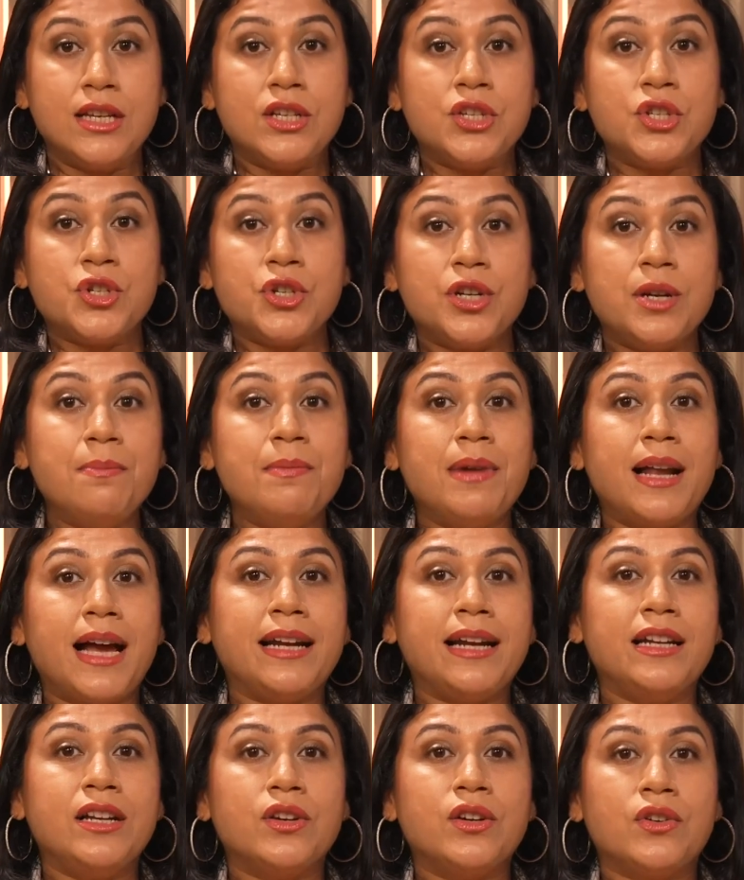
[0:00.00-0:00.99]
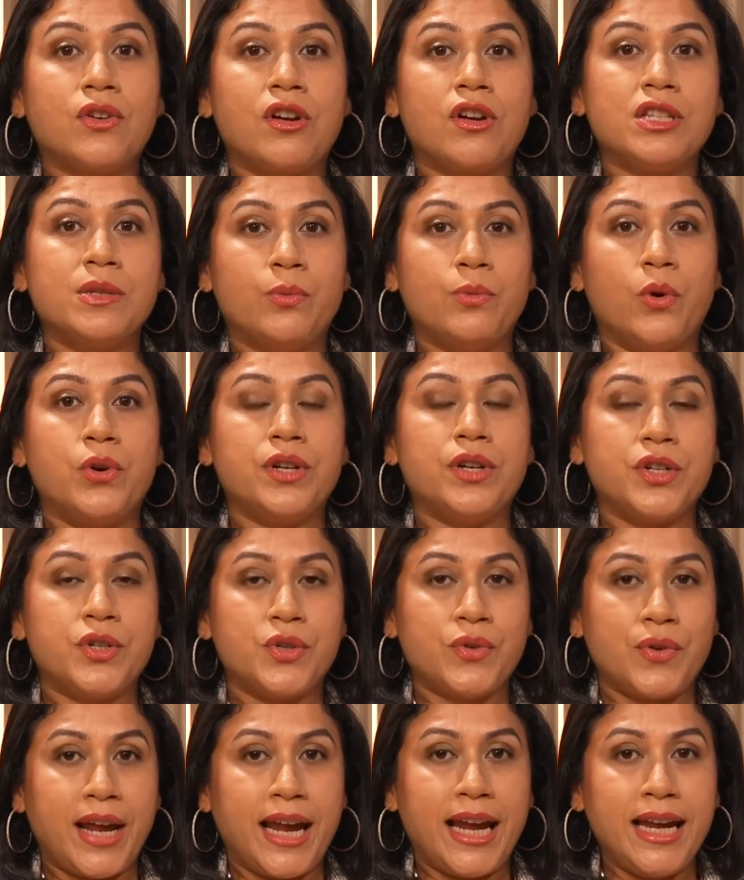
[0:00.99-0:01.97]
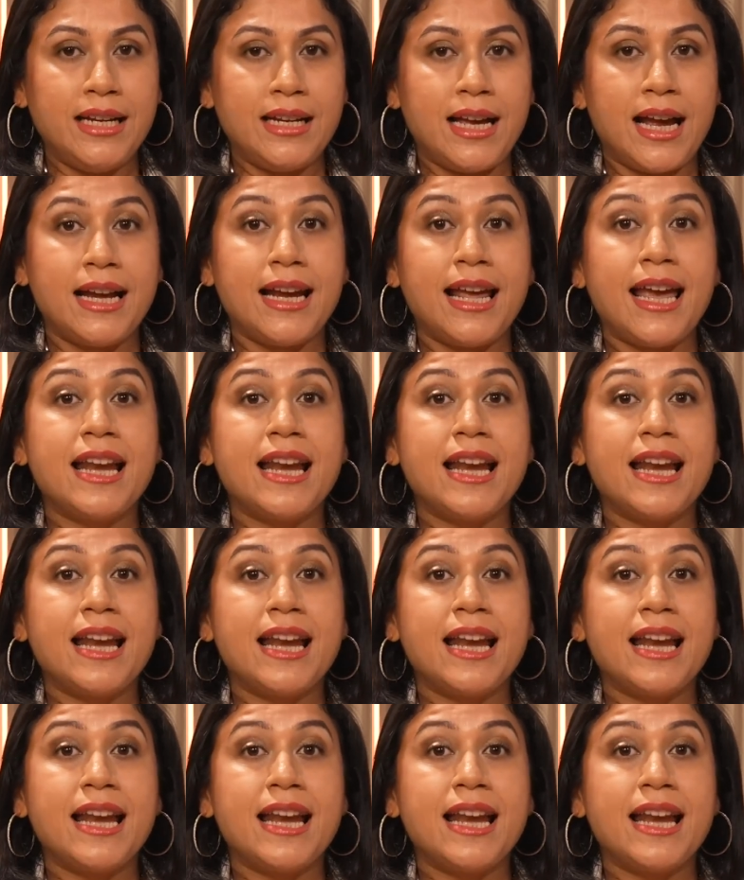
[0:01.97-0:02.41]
streamlining cross-border trade and